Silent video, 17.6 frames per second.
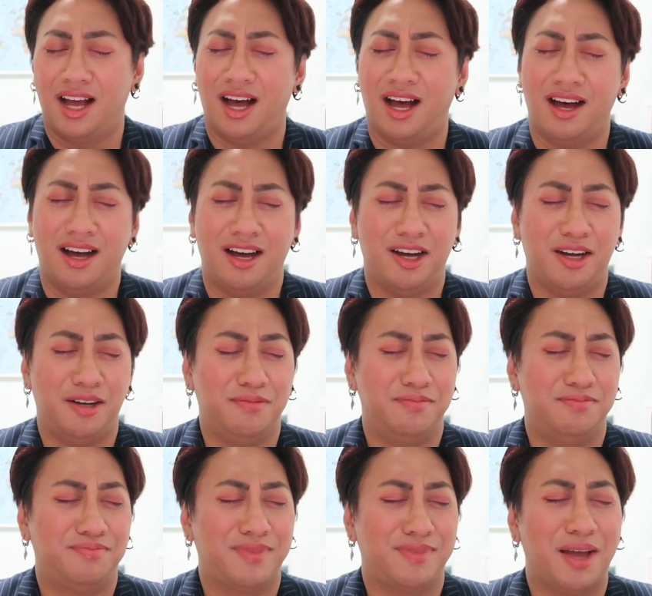
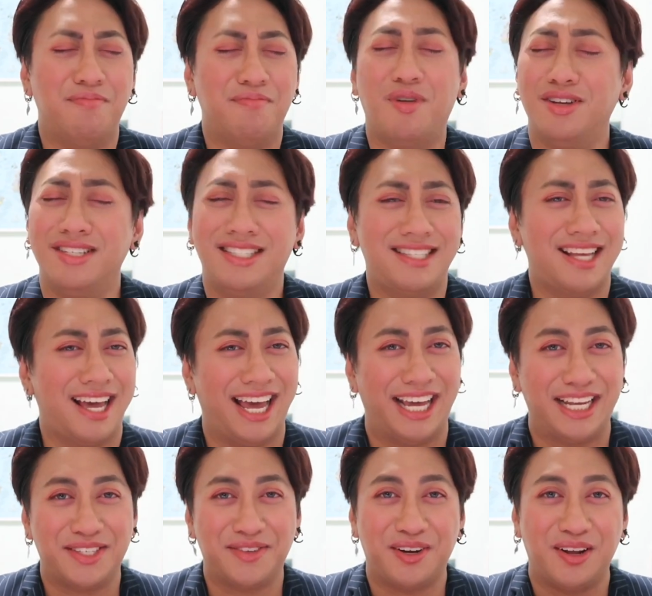um, Monsta
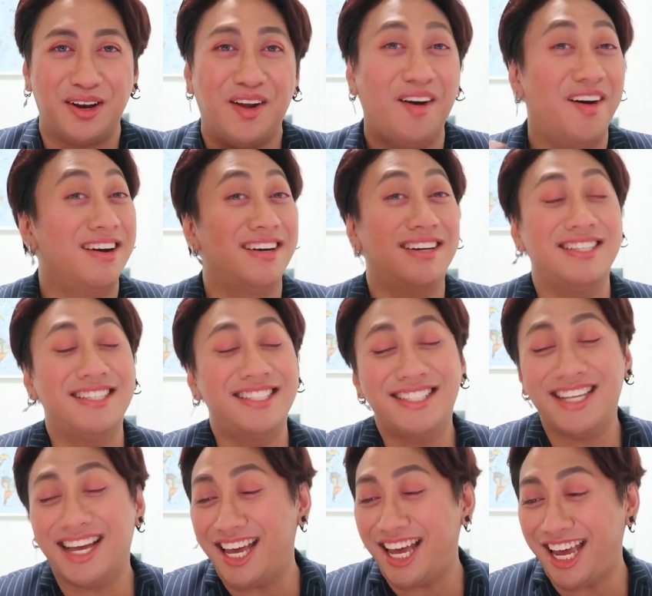X for the
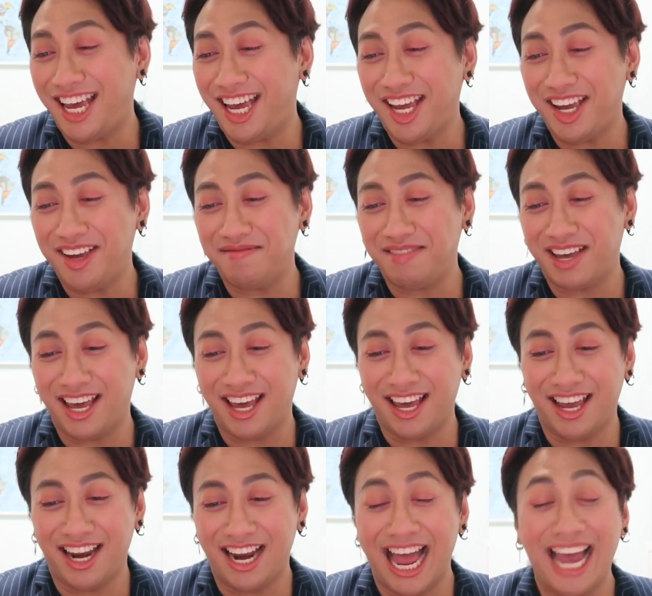longest time,
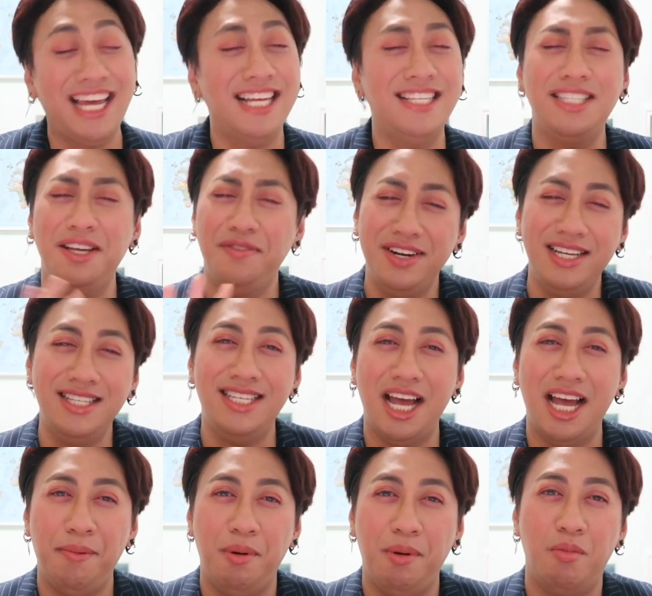and I can simply say
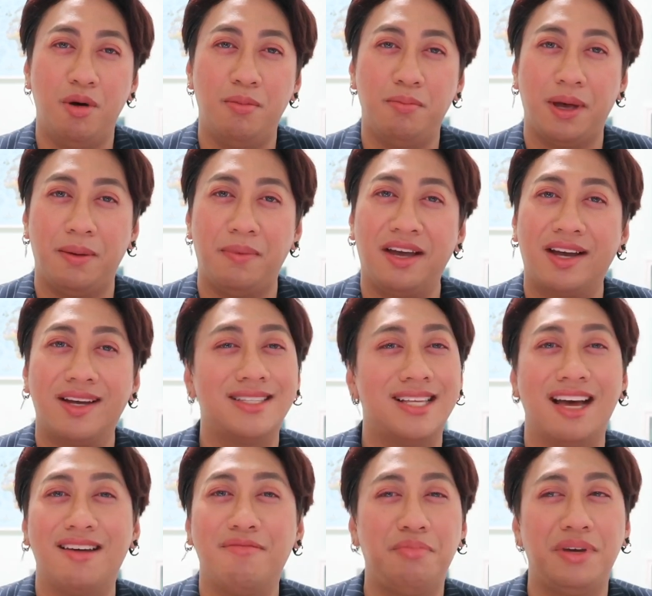I'm a Monbebe because
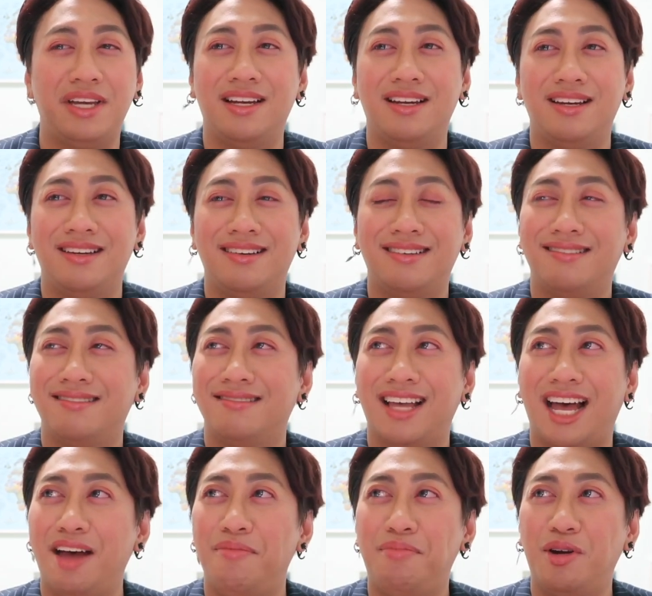I've been
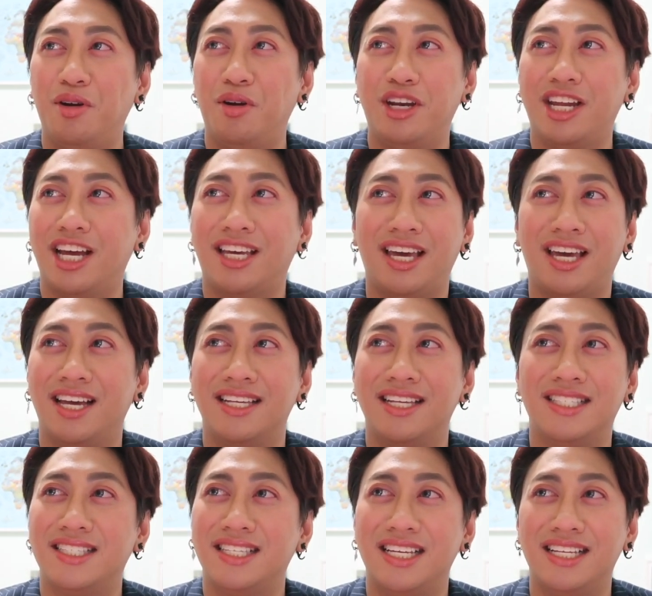I've been on their
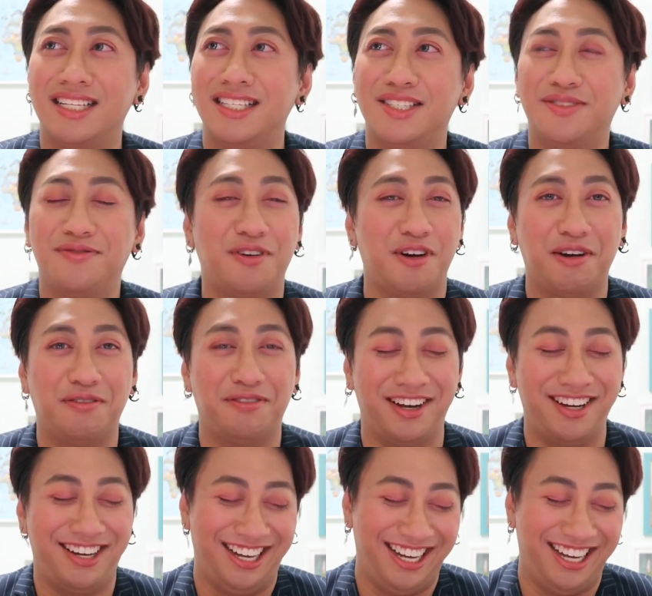case since forever.